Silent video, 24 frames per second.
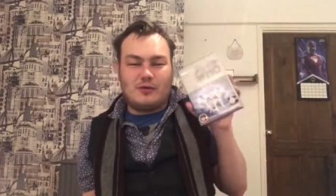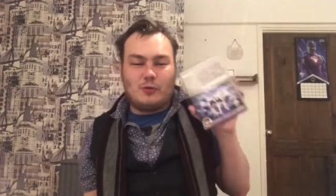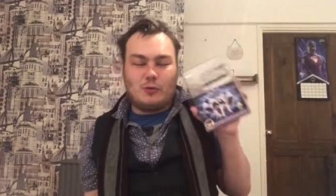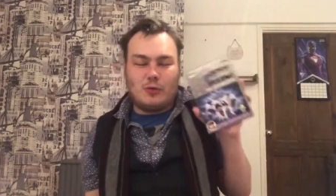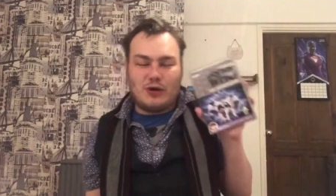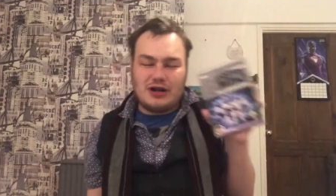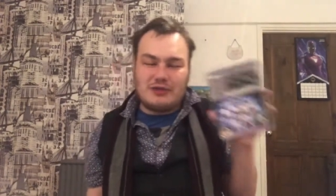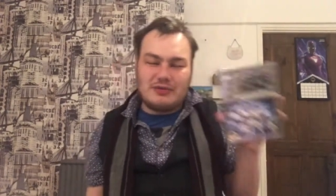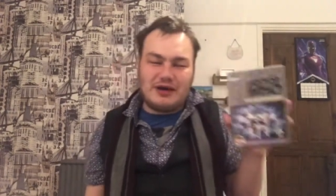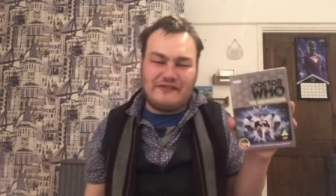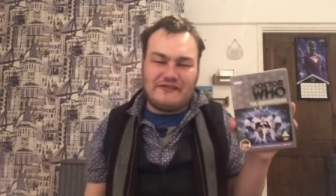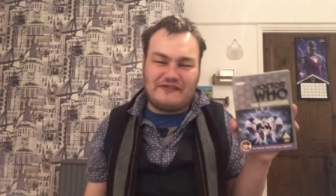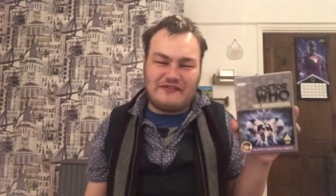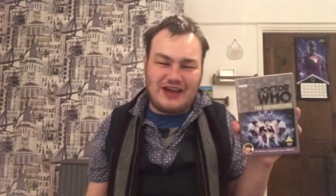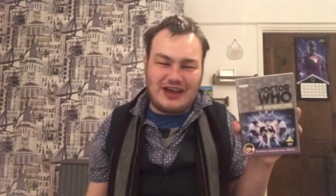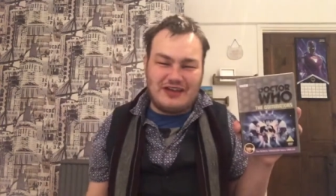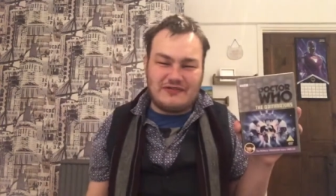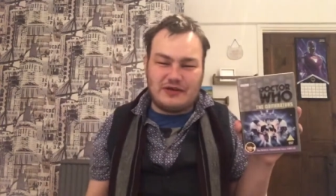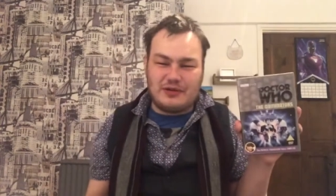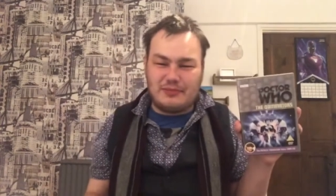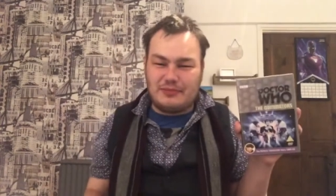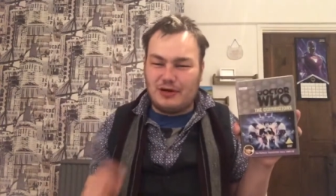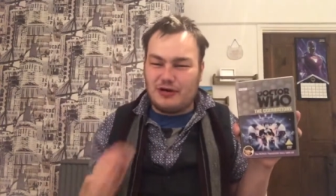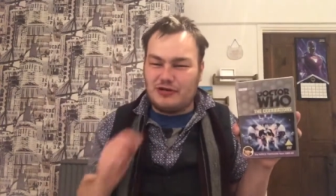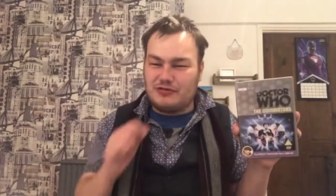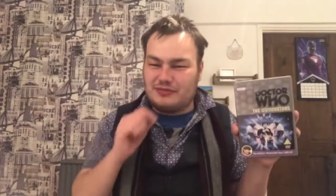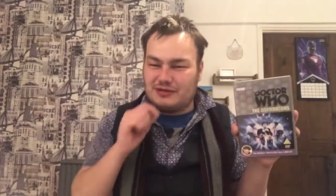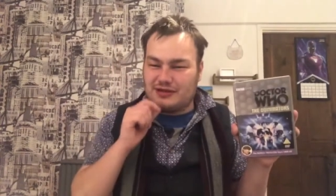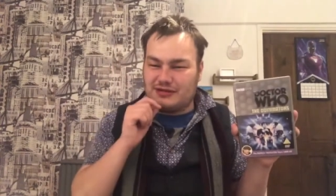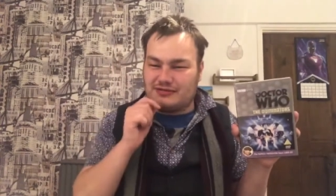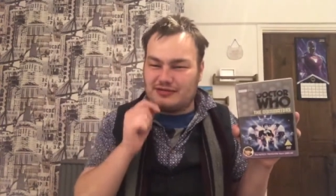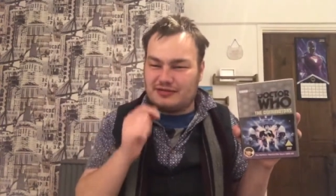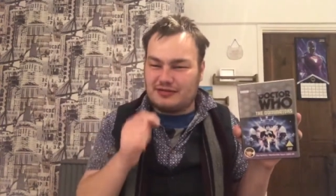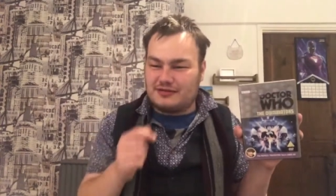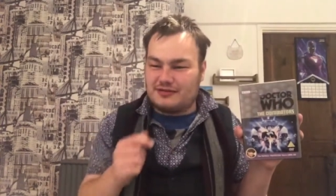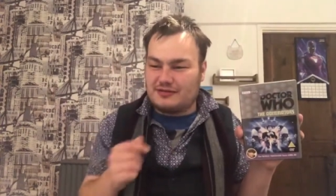One of my favourite
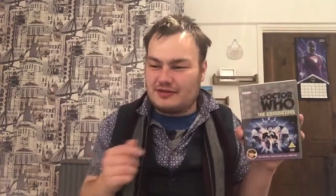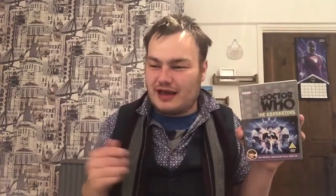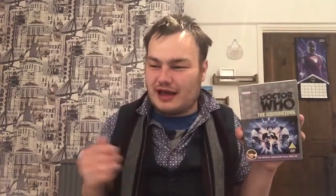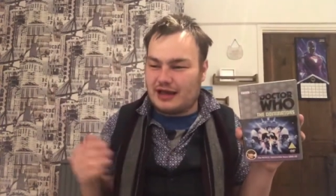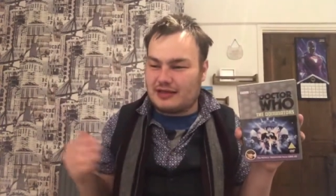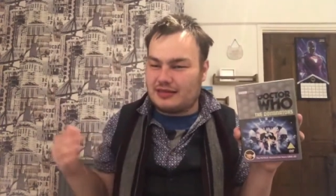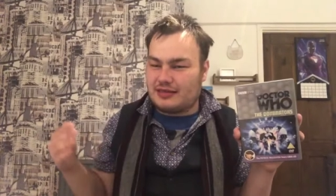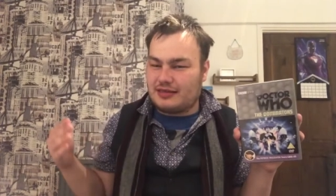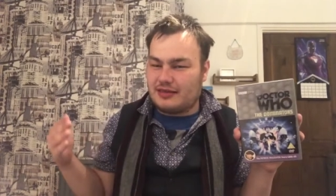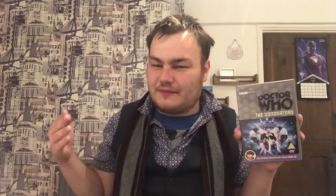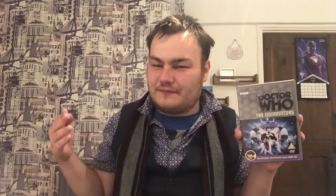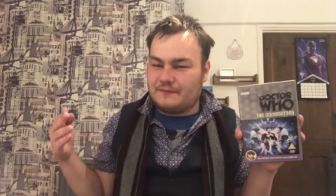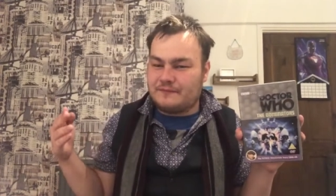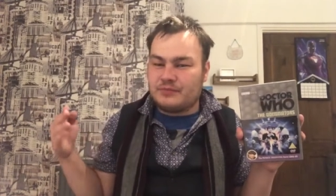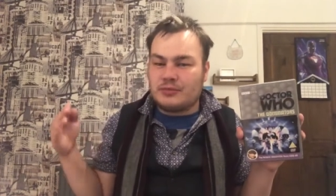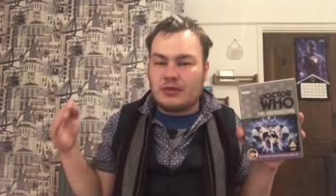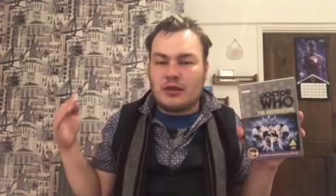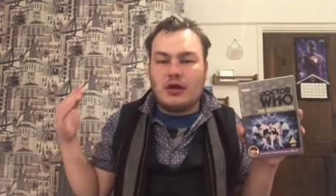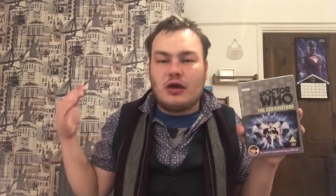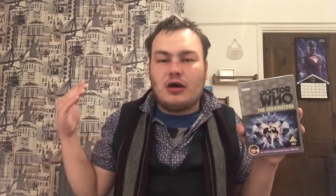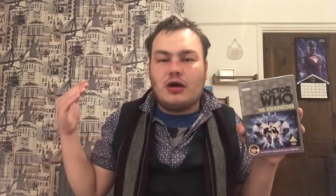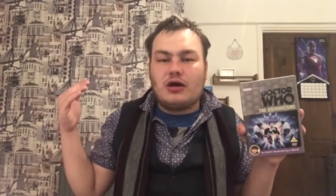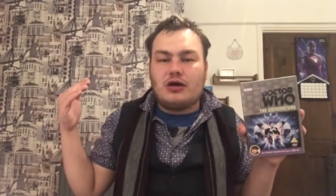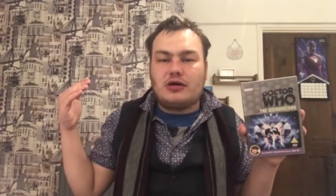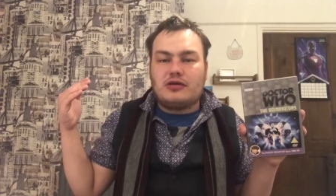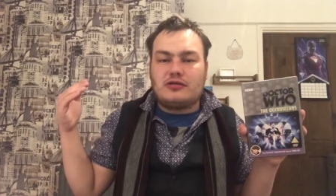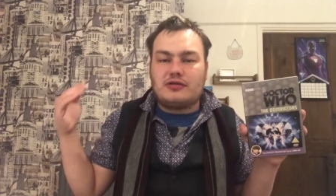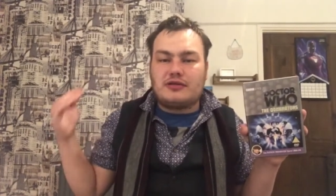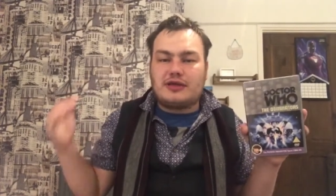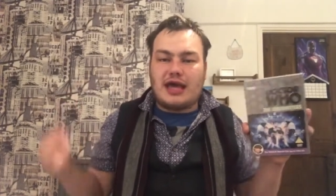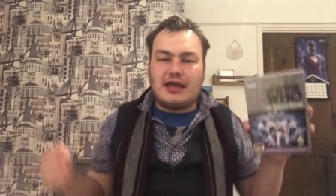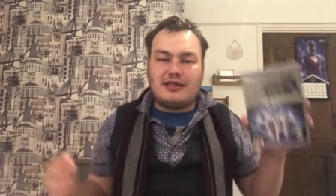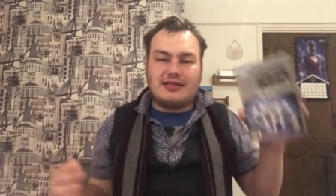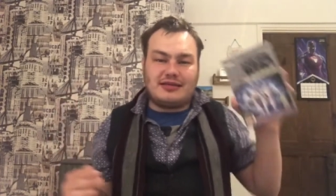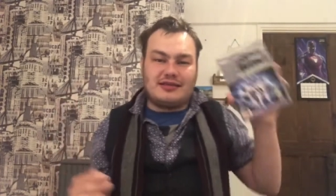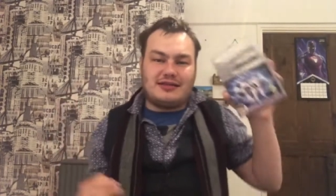moments is that to
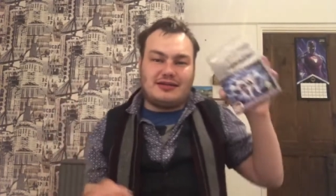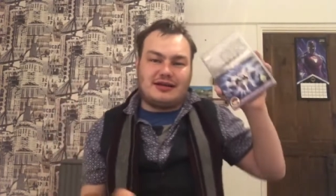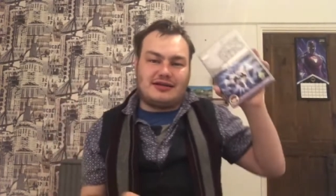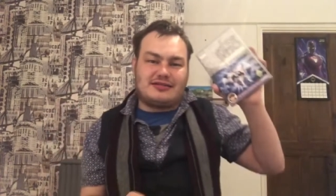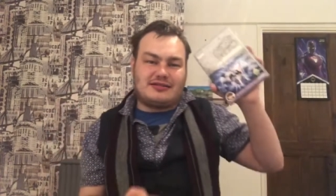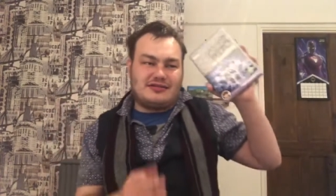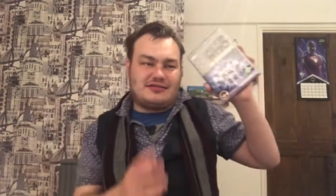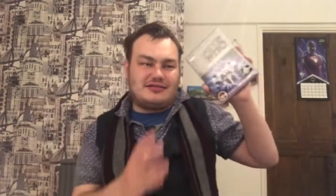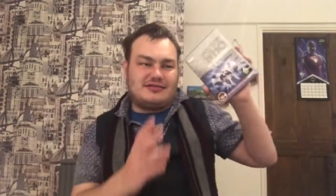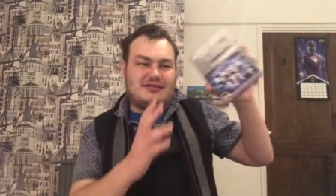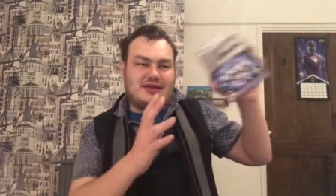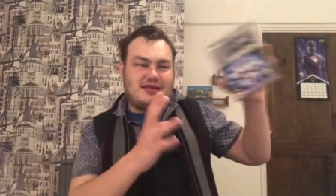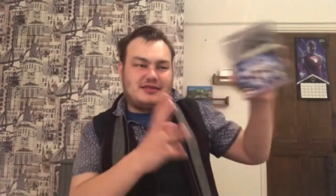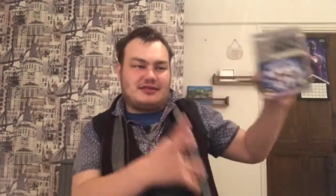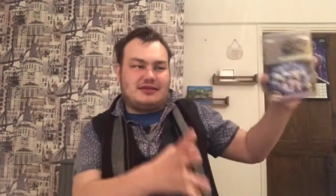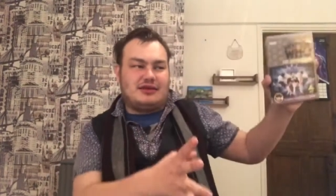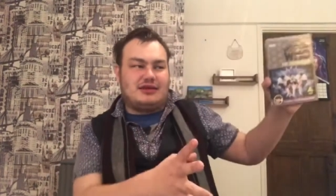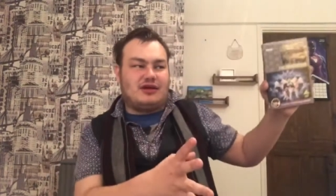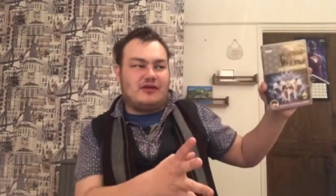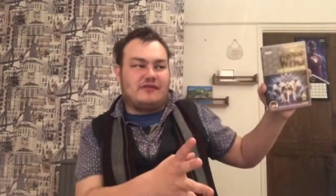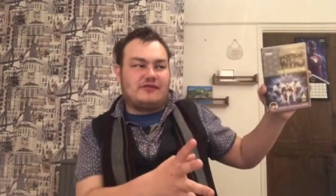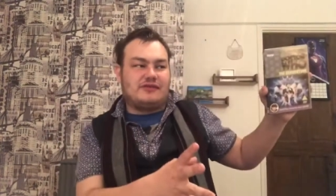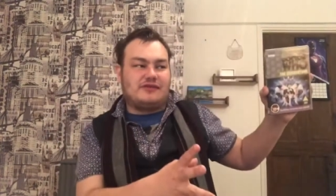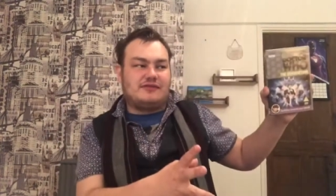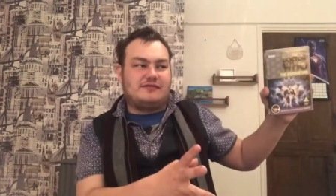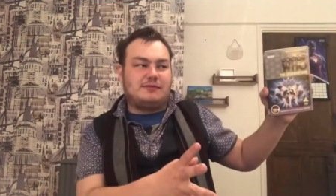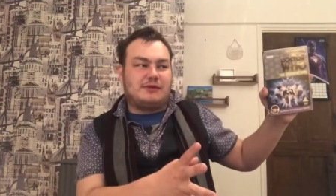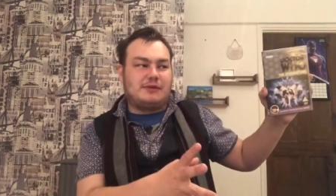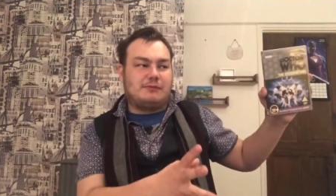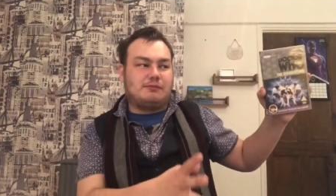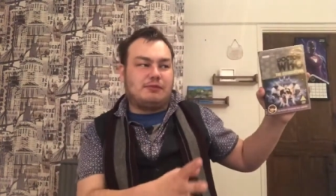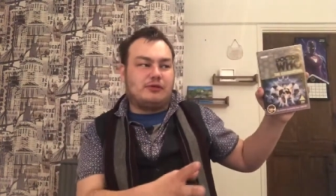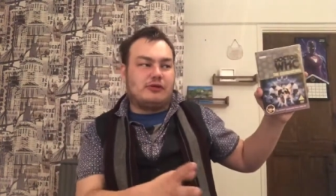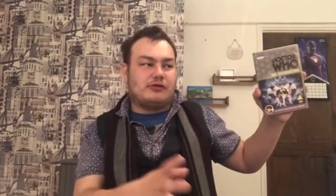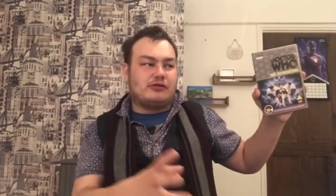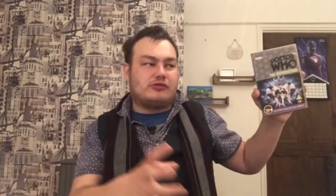get to like the city of these
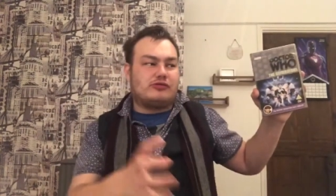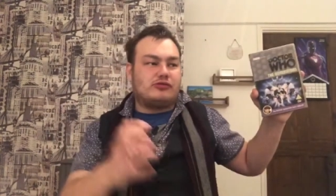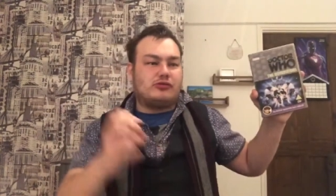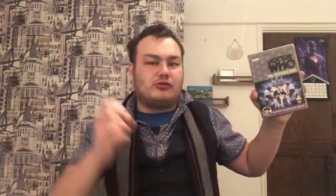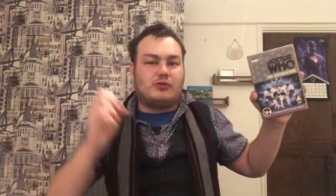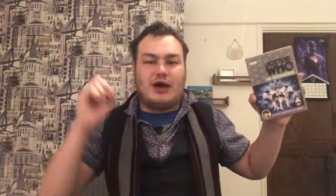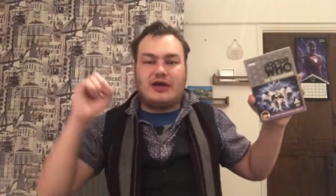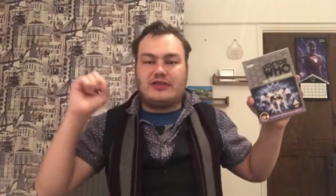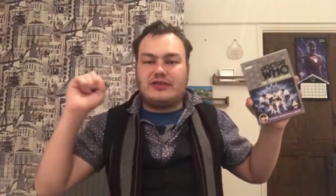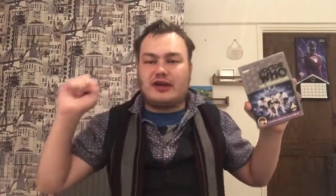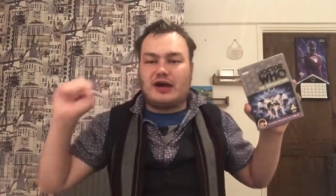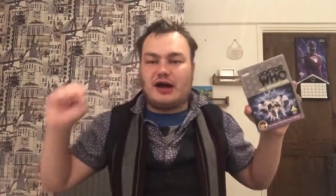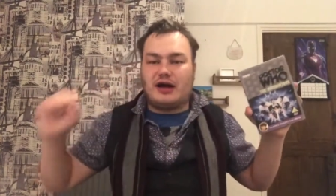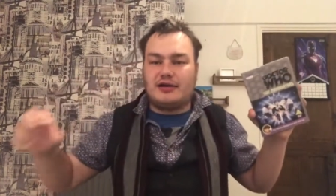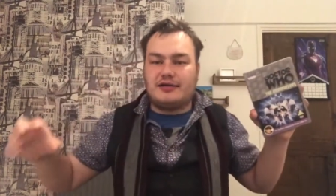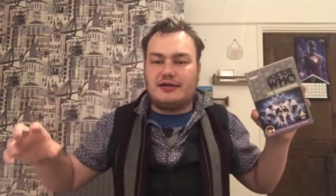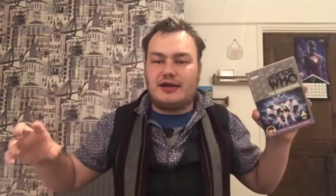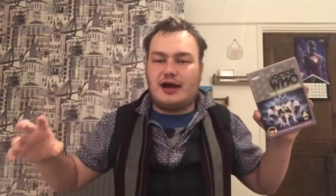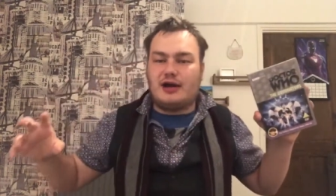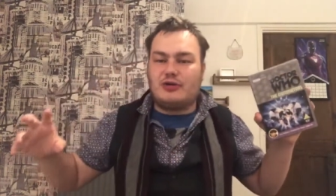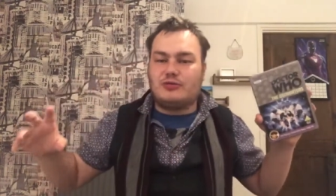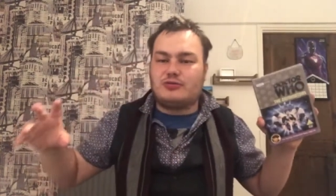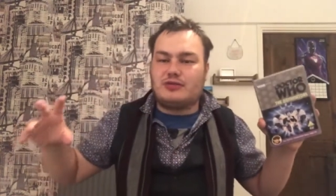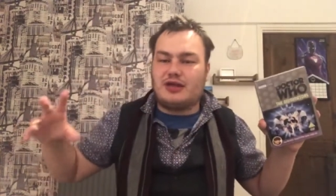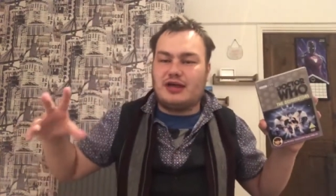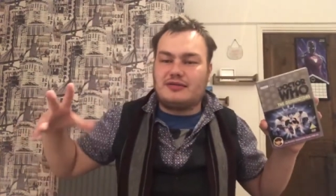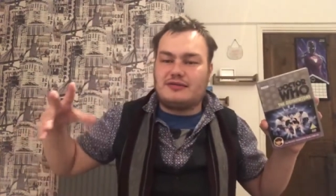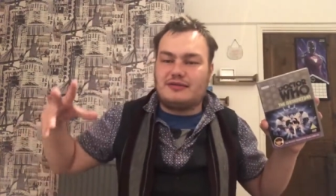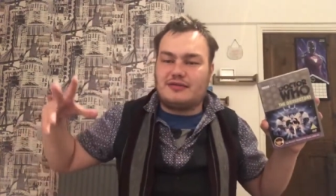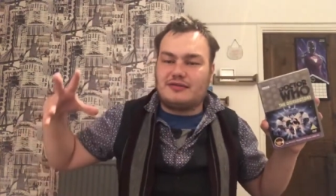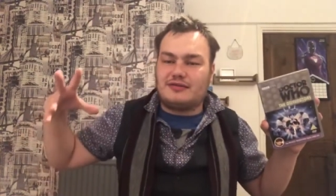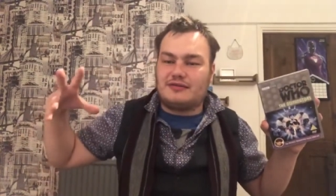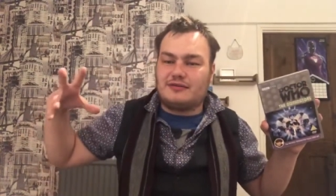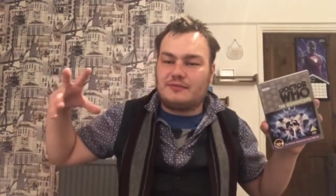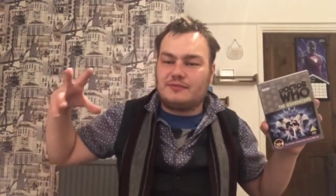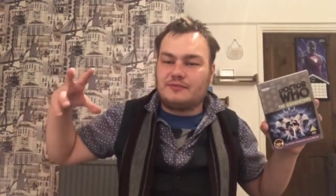people to where they are now, there's
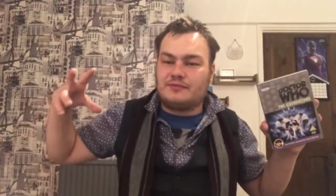this